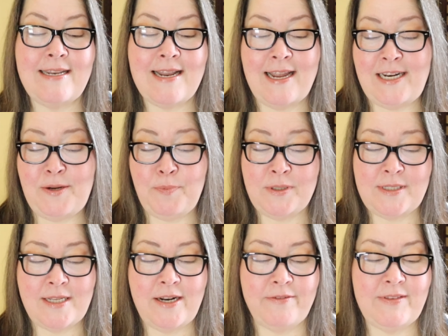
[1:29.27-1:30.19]
ninety
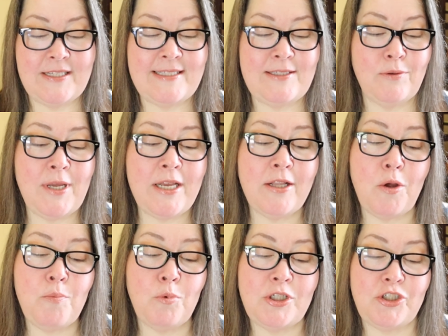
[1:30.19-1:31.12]
percent of this Silky
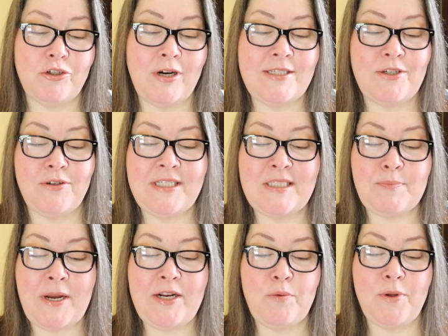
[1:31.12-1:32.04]
Glow Moisturizer is
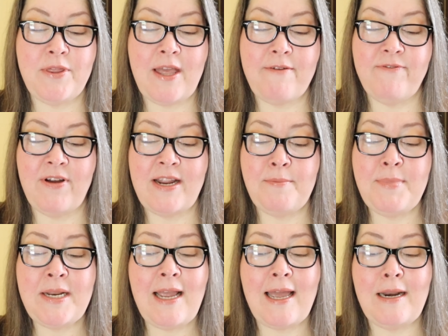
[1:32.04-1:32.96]
spiked with
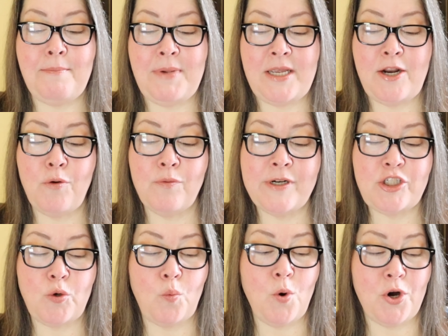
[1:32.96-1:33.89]
vitamin and
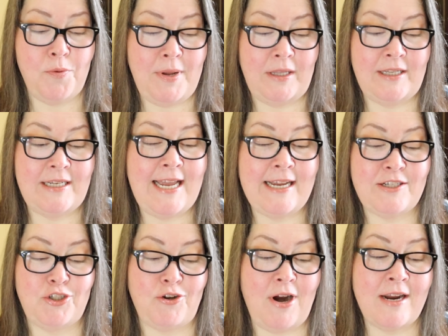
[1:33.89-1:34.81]
amino-rich watermelon
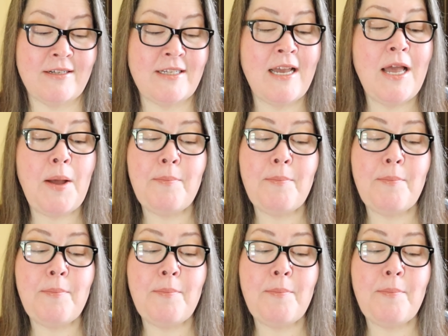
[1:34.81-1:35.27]
extract,